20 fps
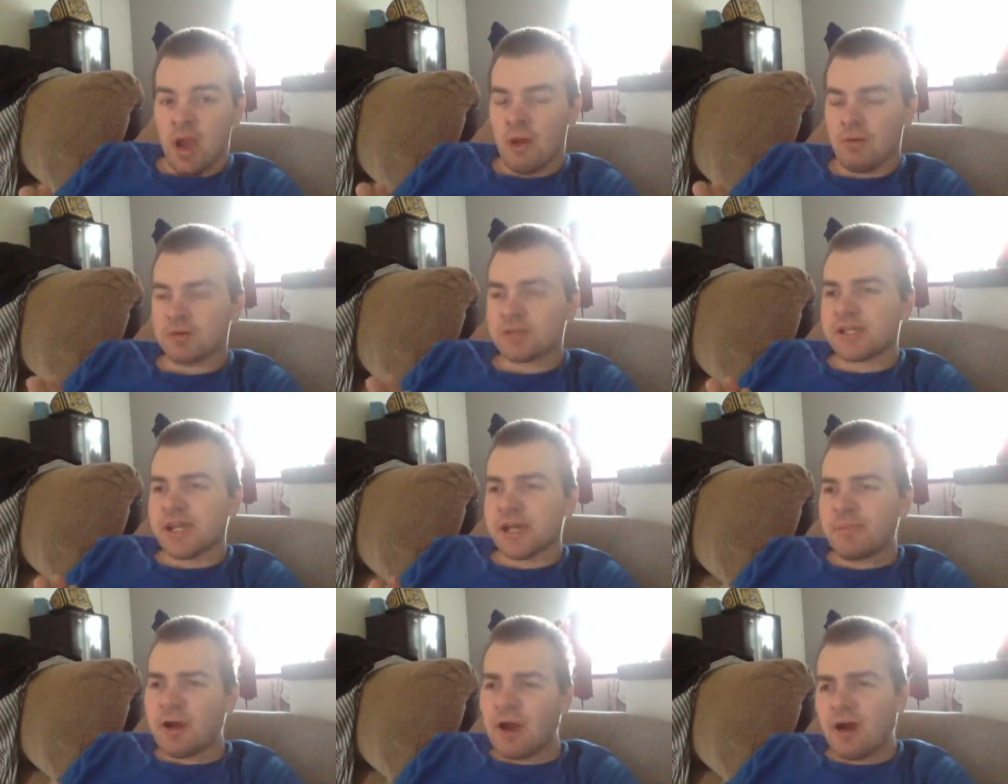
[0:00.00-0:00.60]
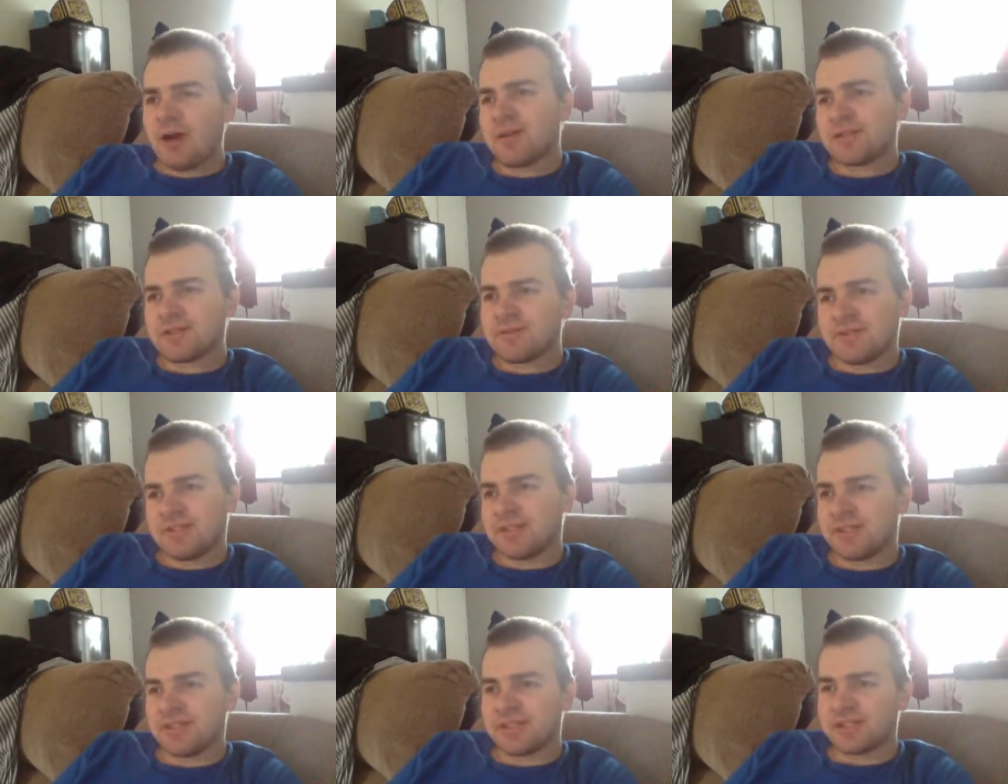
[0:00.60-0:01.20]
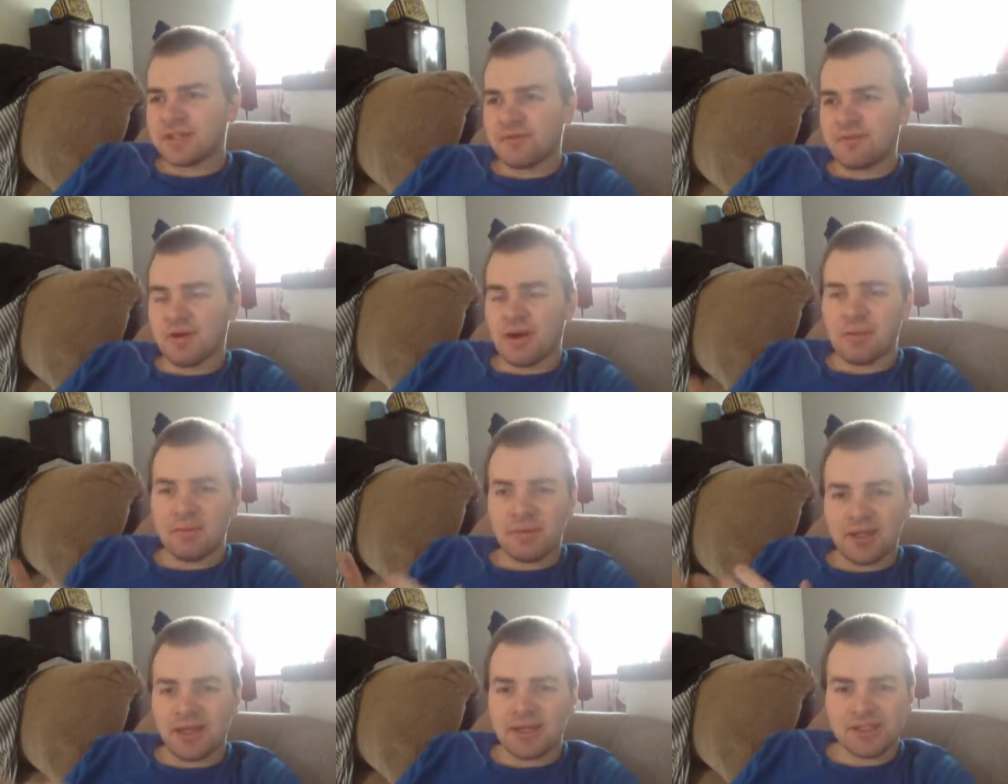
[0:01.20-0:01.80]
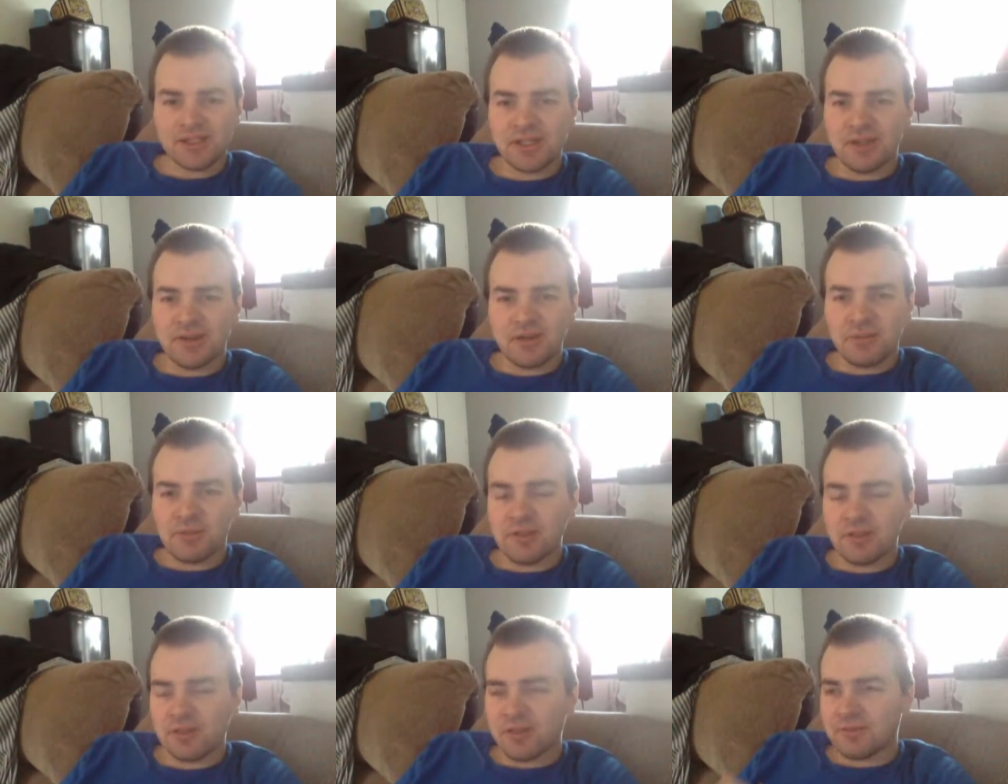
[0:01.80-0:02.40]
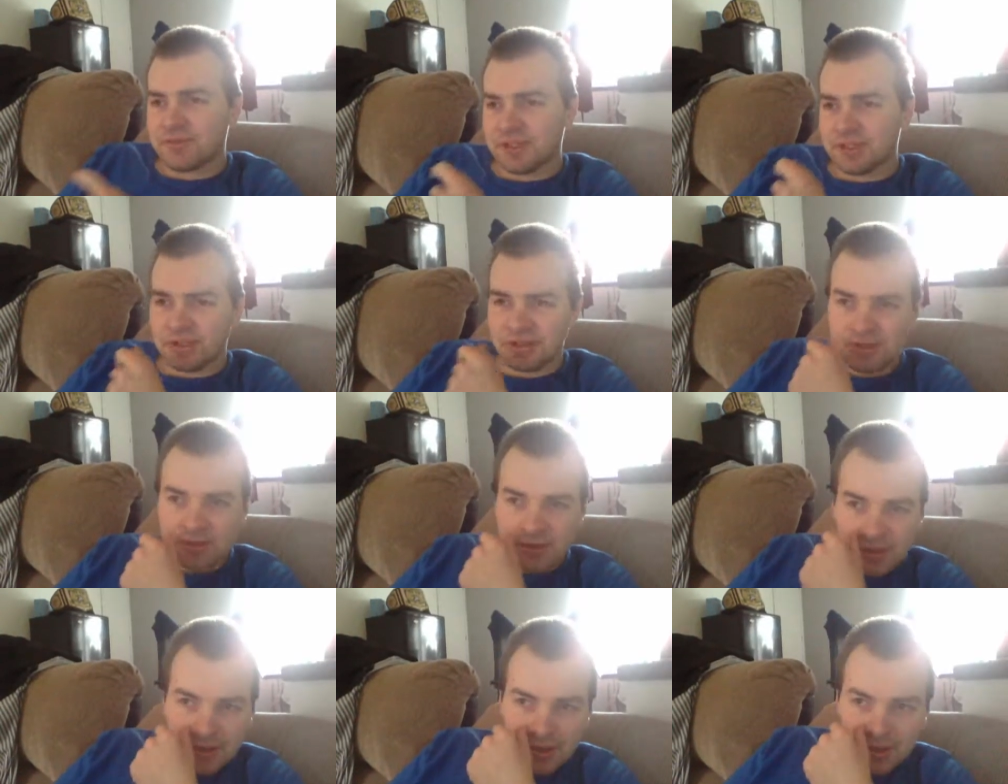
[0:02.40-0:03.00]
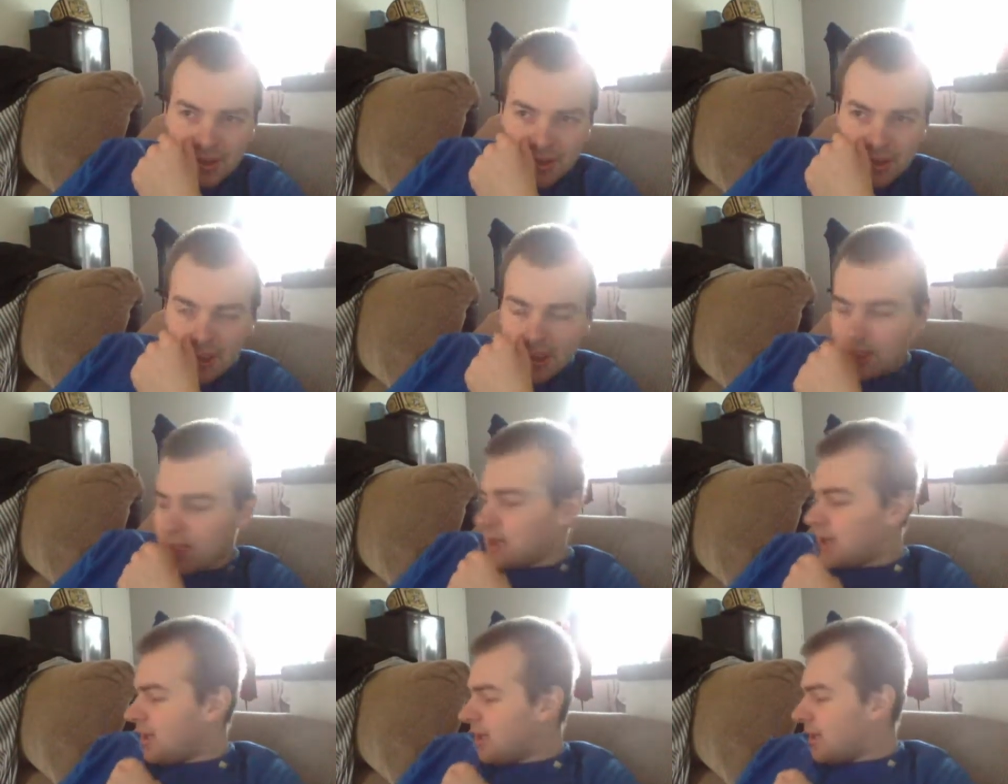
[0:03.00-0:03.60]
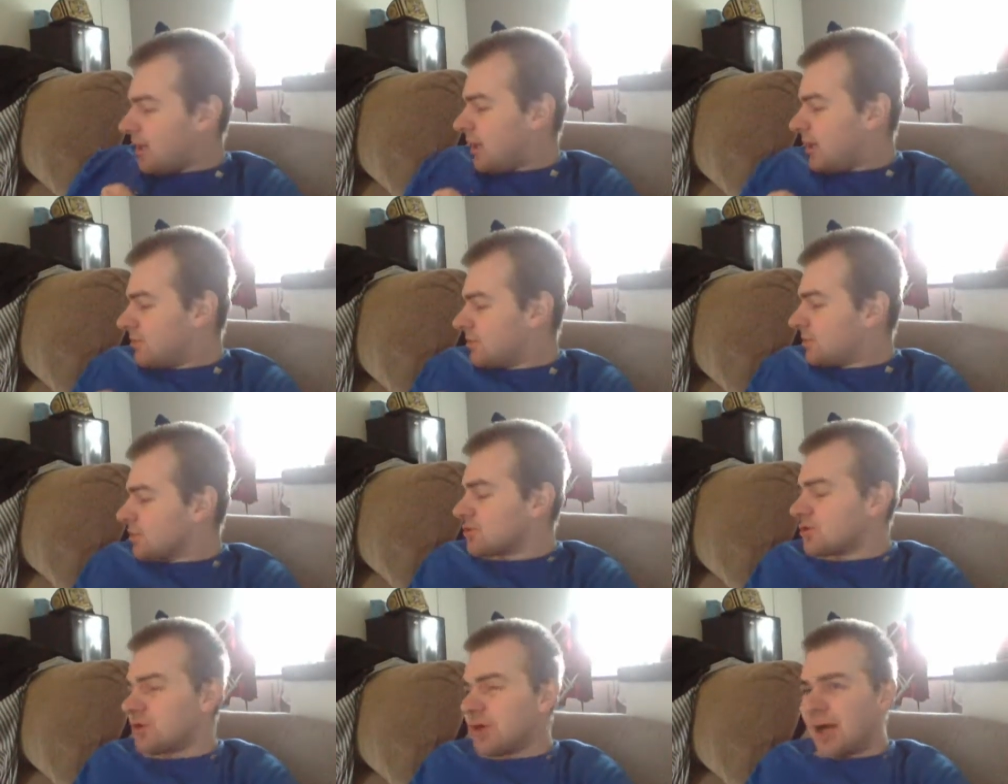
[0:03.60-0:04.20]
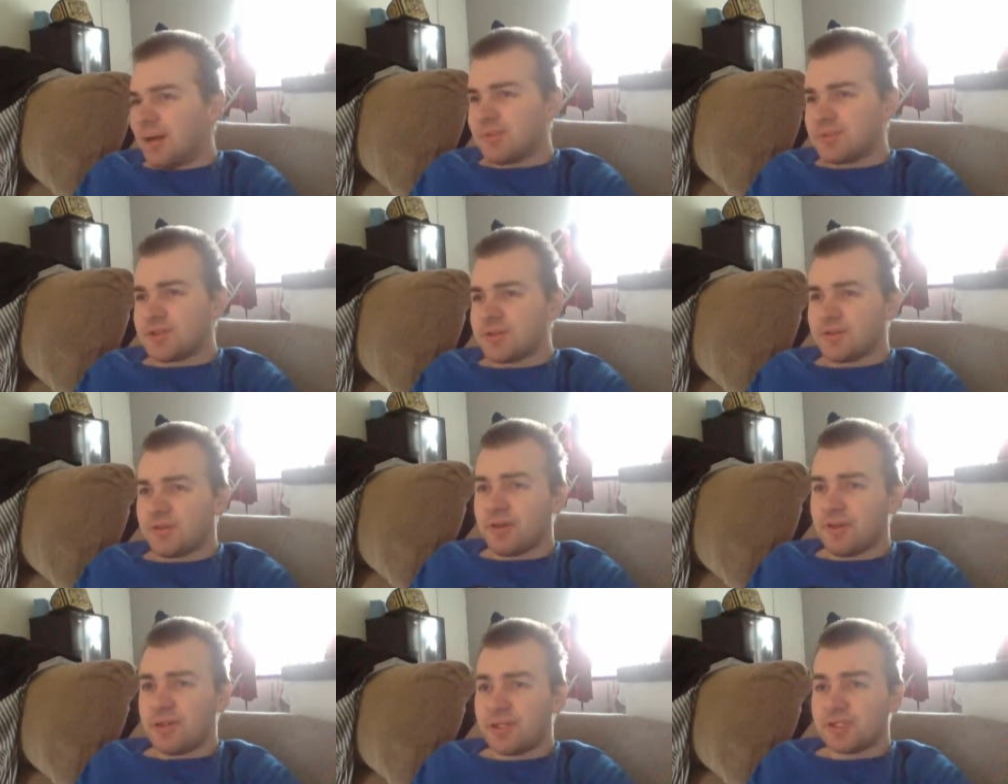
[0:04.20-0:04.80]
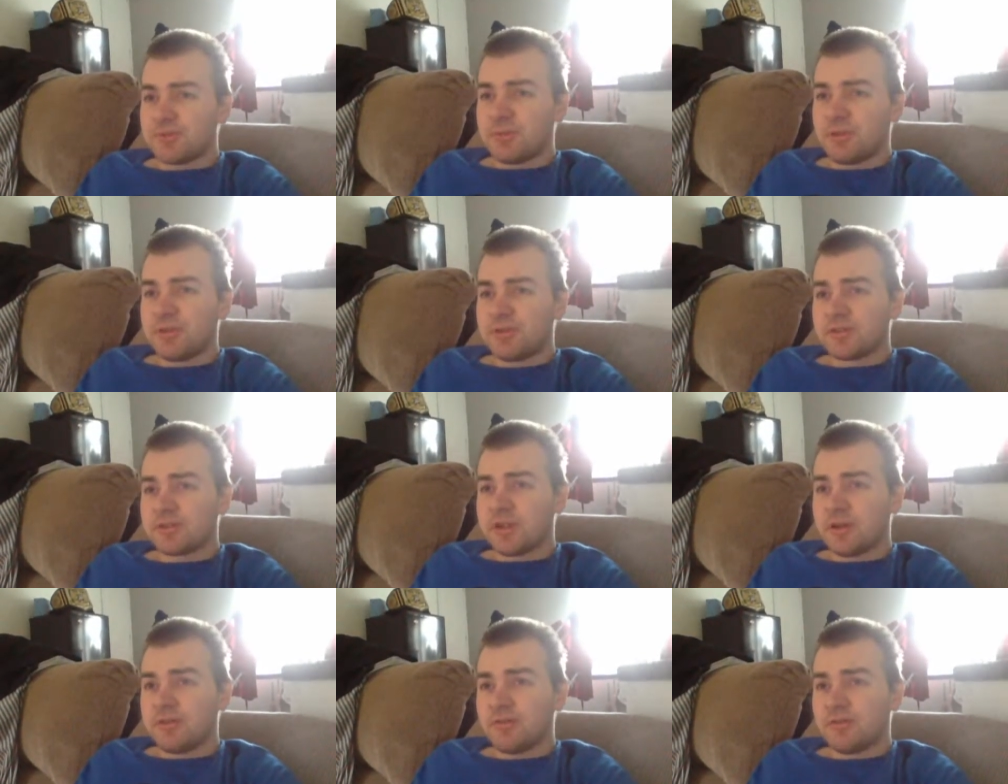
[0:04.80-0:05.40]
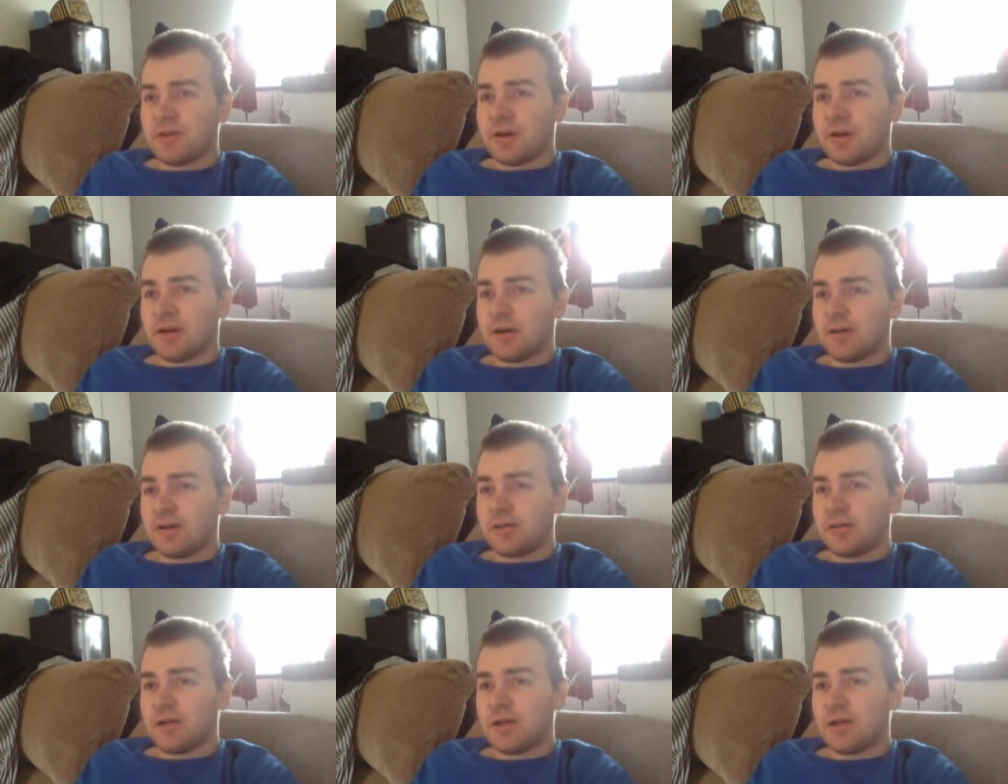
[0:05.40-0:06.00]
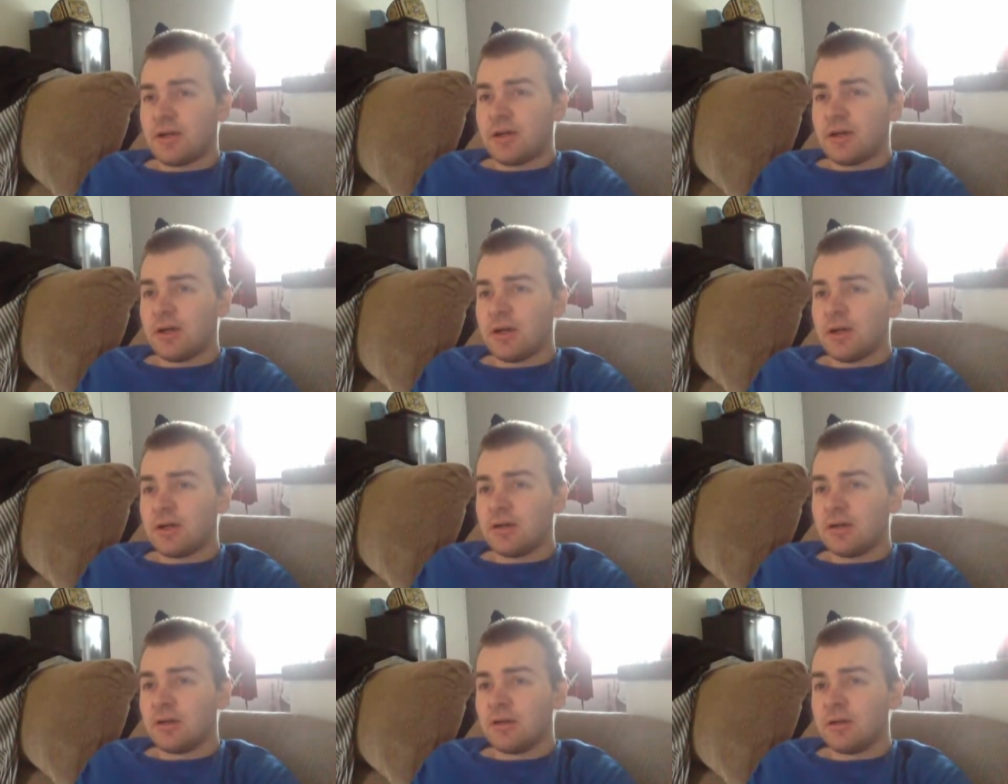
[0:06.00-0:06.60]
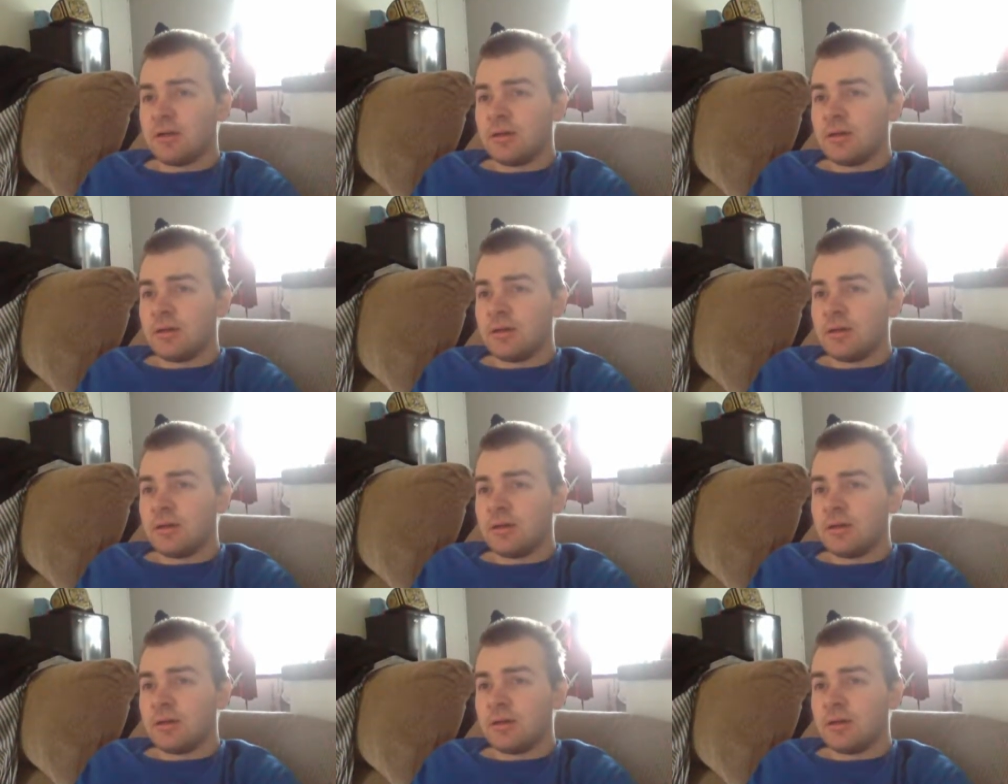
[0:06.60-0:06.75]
I would say my highest of this year so far, but that is the only month I've done. Uh, I'm not sure how much I've got this month so far. Uh,